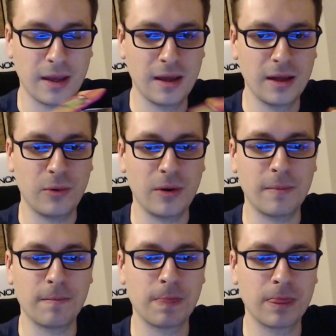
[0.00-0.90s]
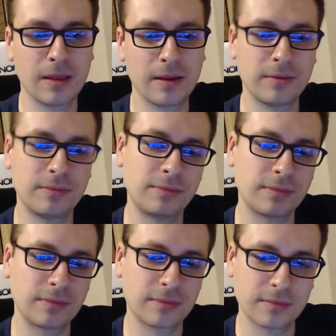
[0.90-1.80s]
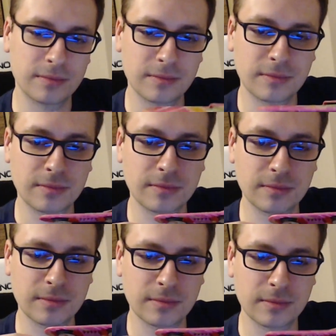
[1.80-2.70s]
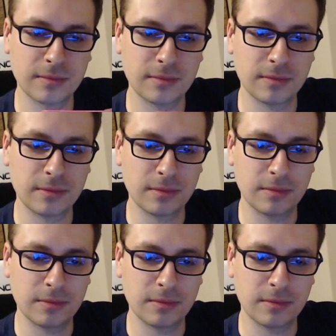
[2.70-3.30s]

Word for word: A very nice mirror finish on the bottom, I like.